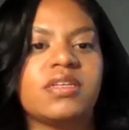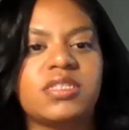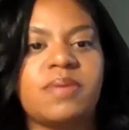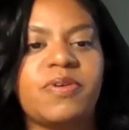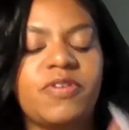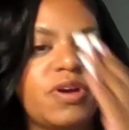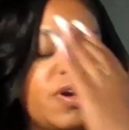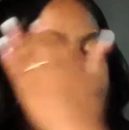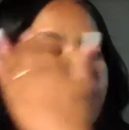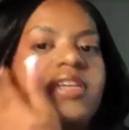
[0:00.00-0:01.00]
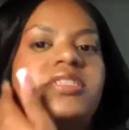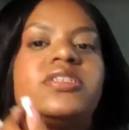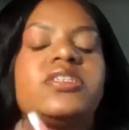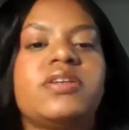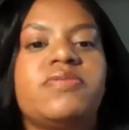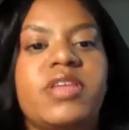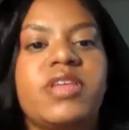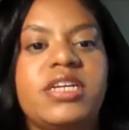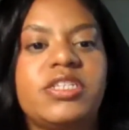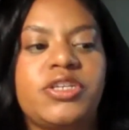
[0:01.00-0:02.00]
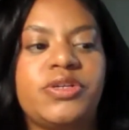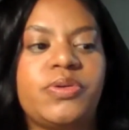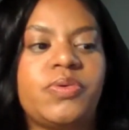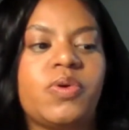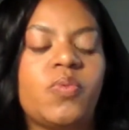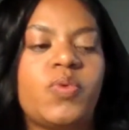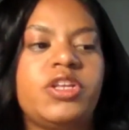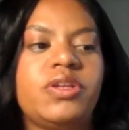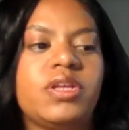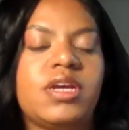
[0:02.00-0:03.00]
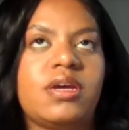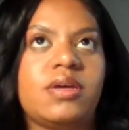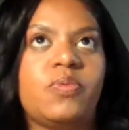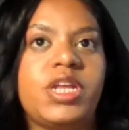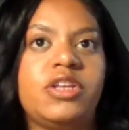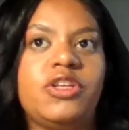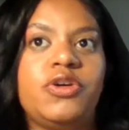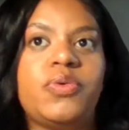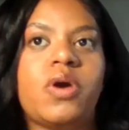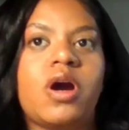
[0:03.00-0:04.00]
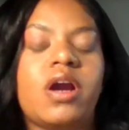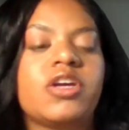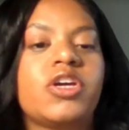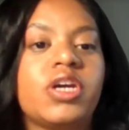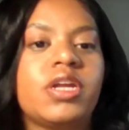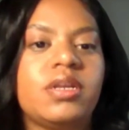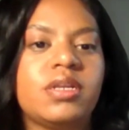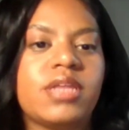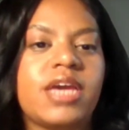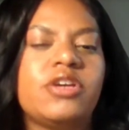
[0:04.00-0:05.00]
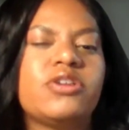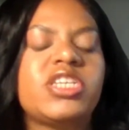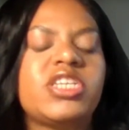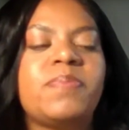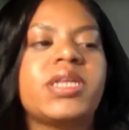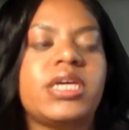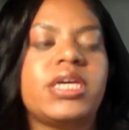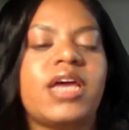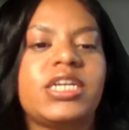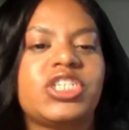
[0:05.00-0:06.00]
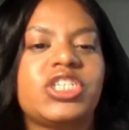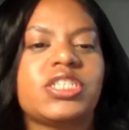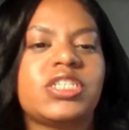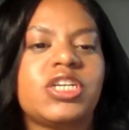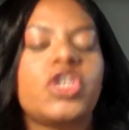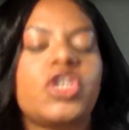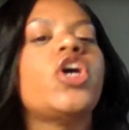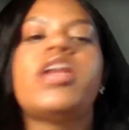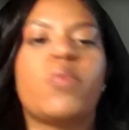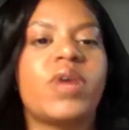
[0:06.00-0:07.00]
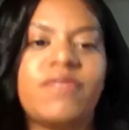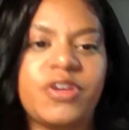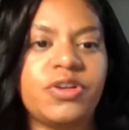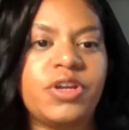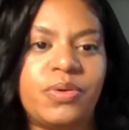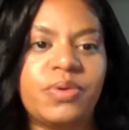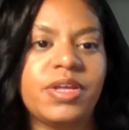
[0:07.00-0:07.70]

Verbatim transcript: some of your listeners can relate to when you when you are good, like you're typically like just good at whatever you do.